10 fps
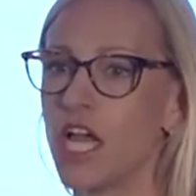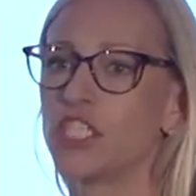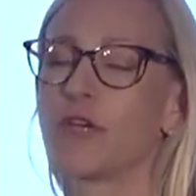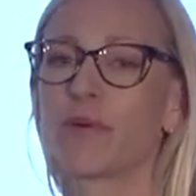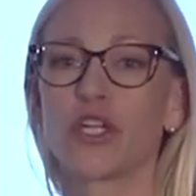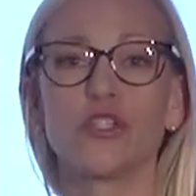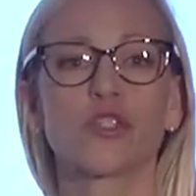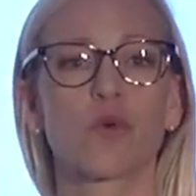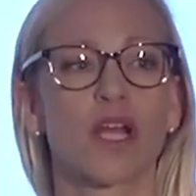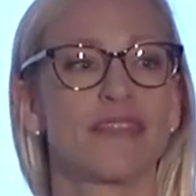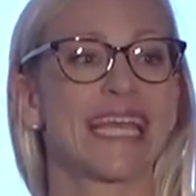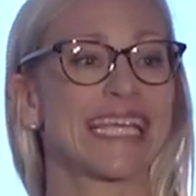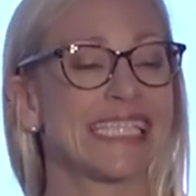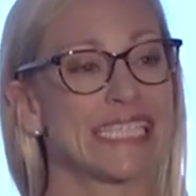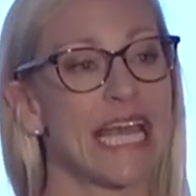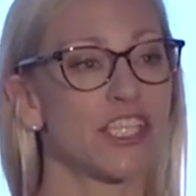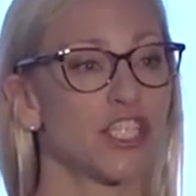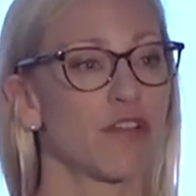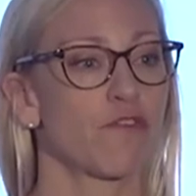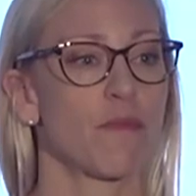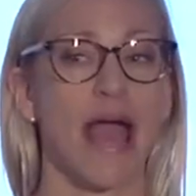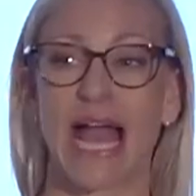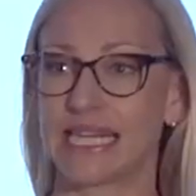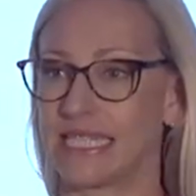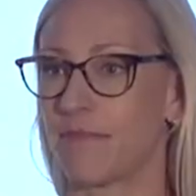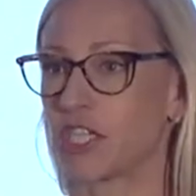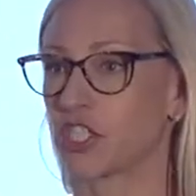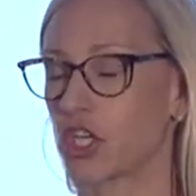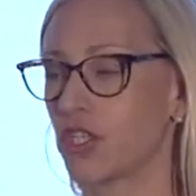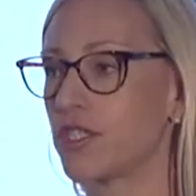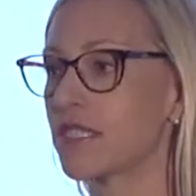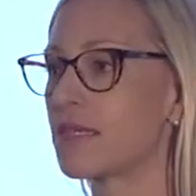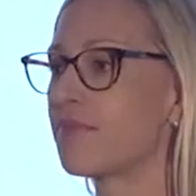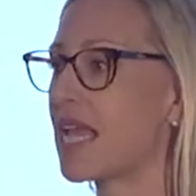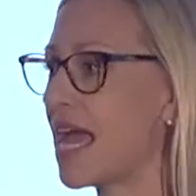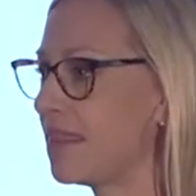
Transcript: to produce work that gets attention from academic journals and